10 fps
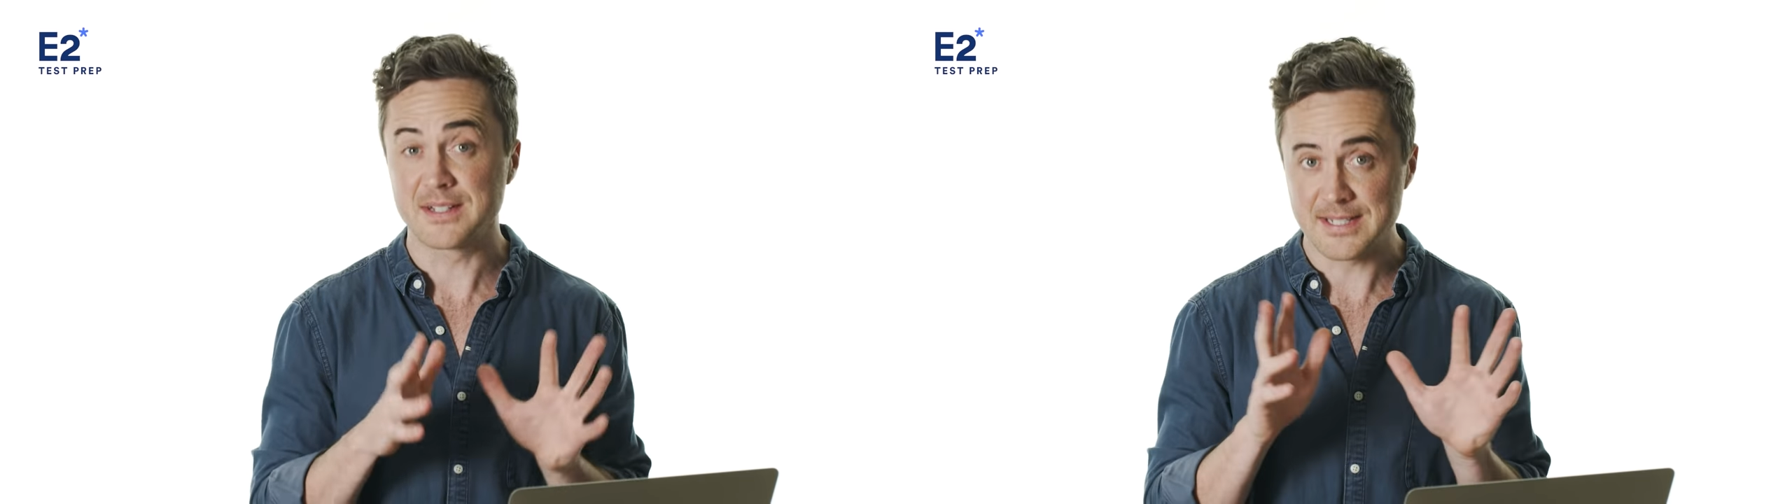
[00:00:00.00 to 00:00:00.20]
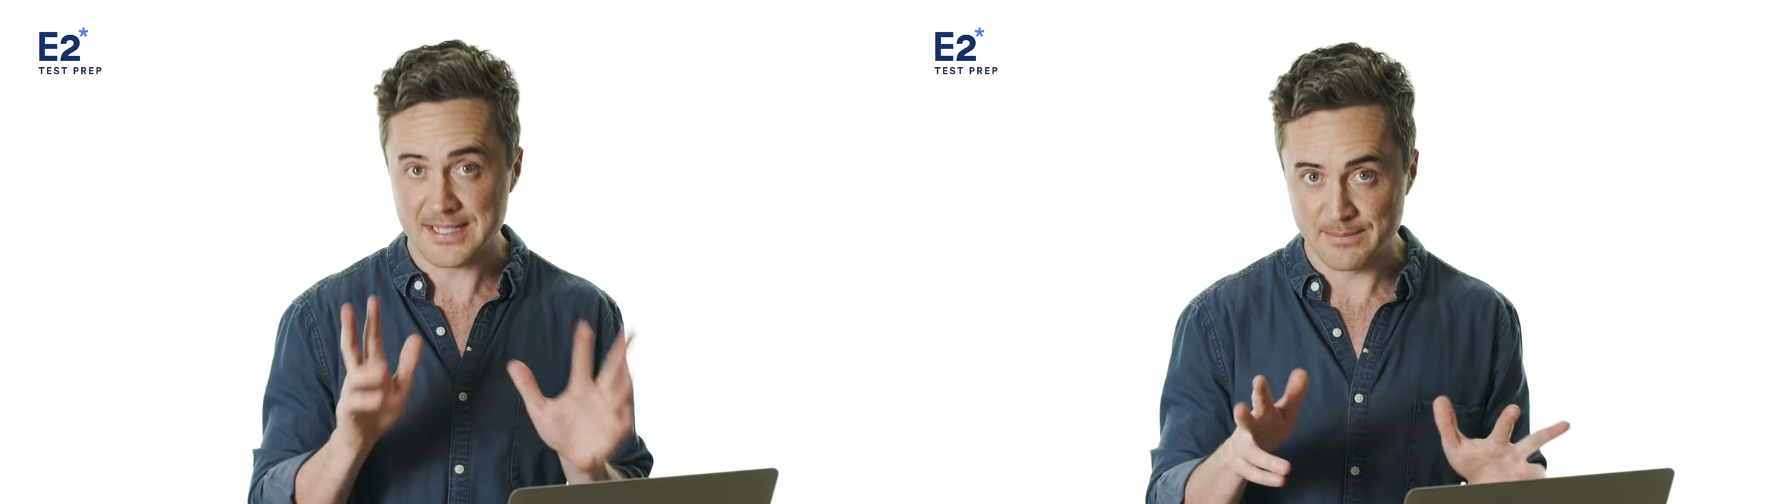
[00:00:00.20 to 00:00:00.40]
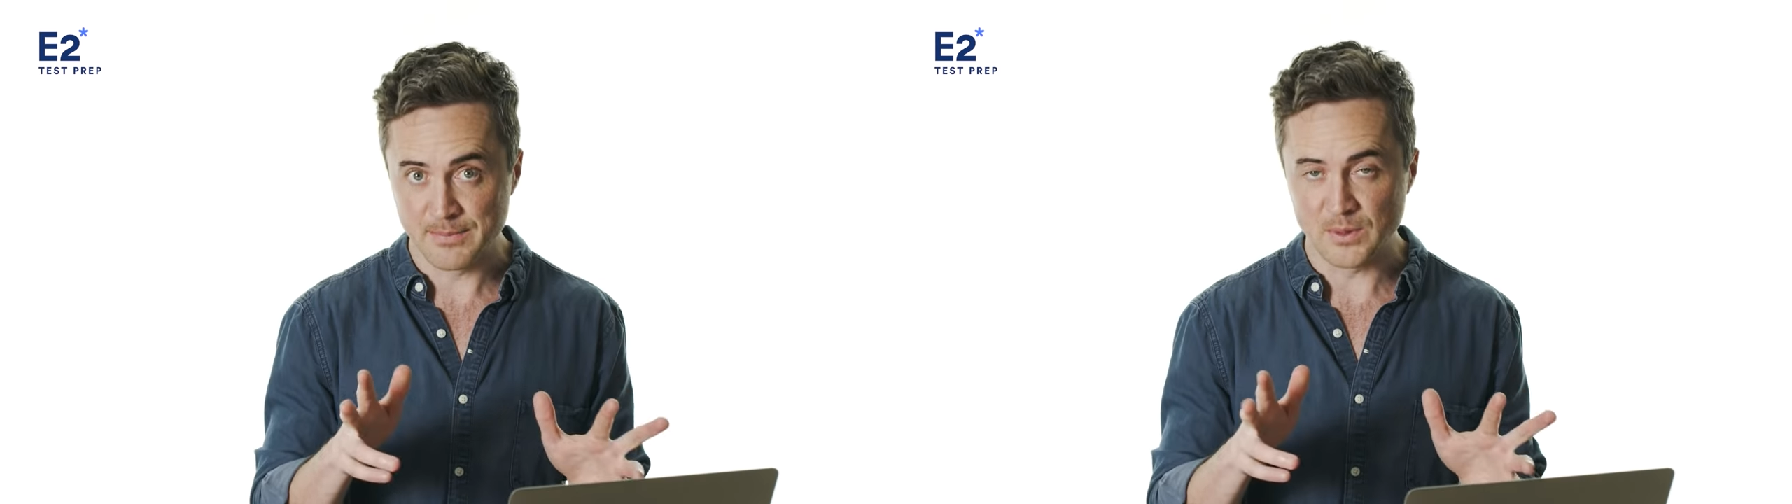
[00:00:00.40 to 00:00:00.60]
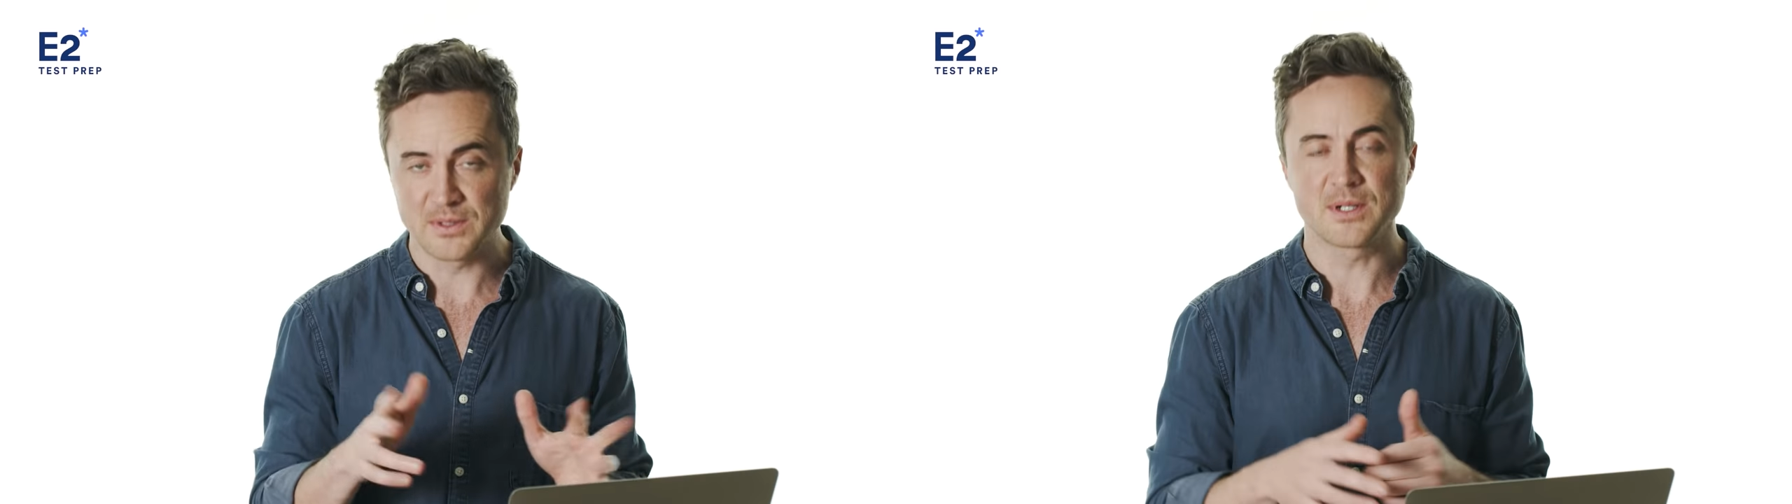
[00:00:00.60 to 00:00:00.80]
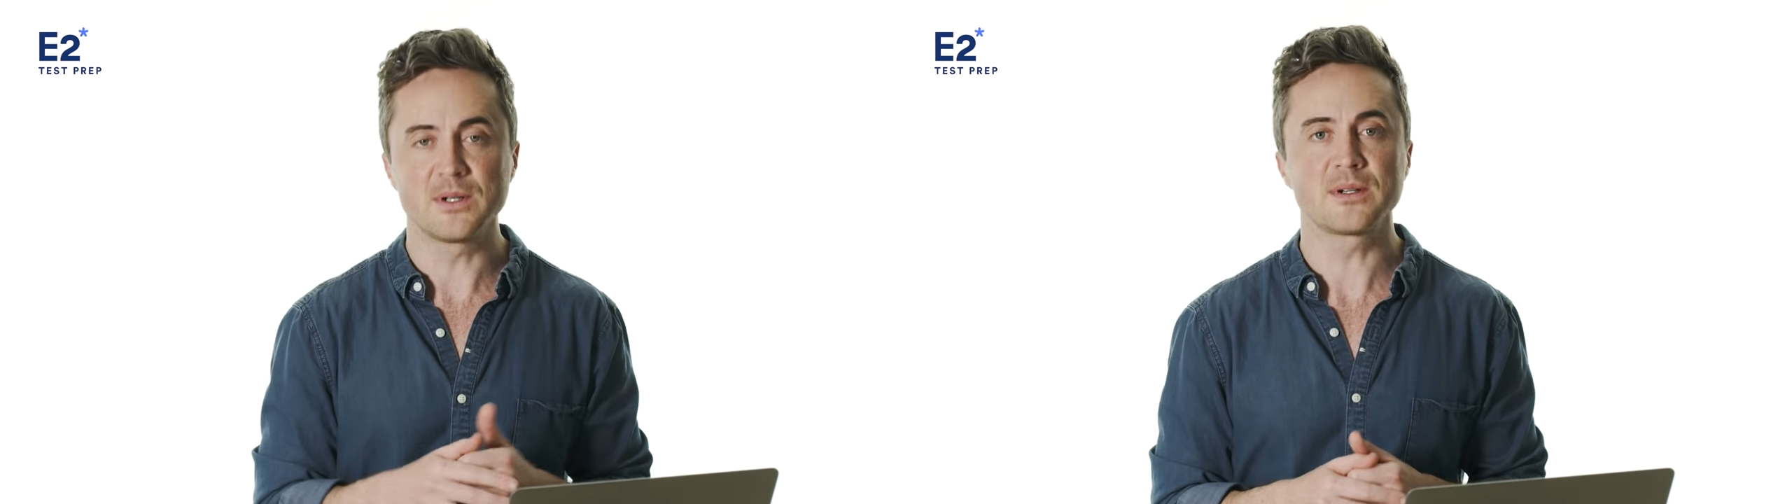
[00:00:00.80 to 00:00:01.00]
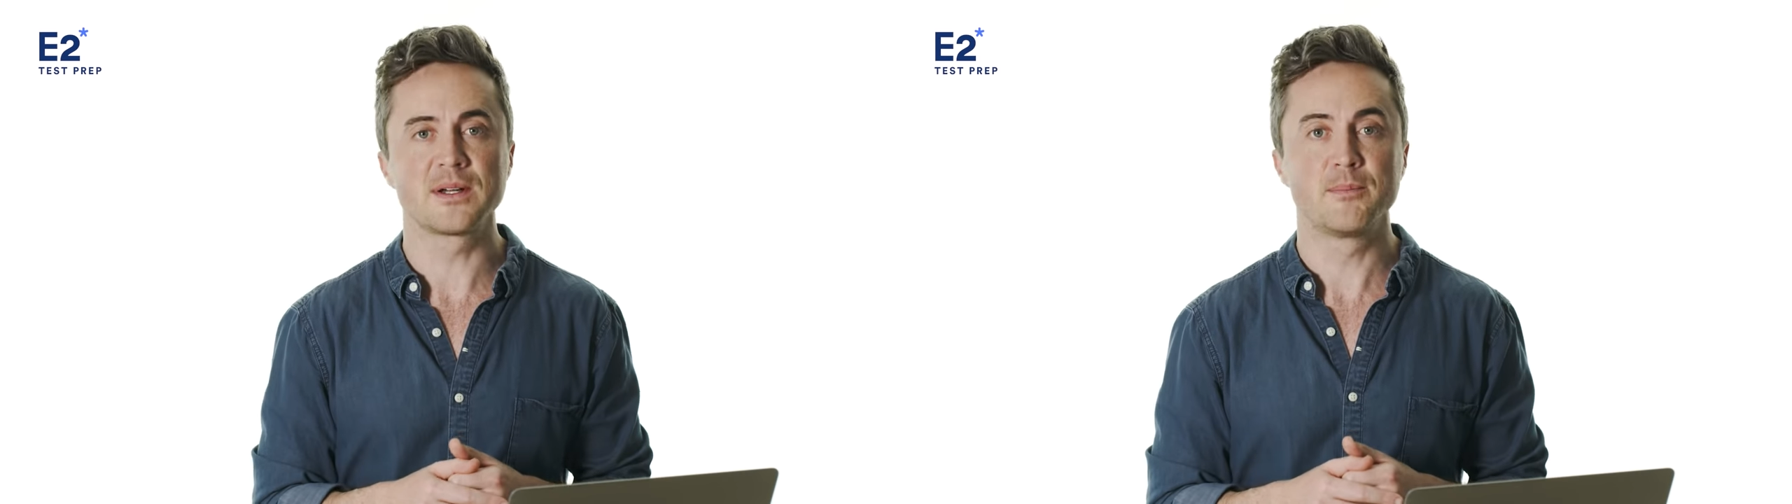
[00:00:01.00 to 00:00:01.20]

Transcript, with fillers: small talk,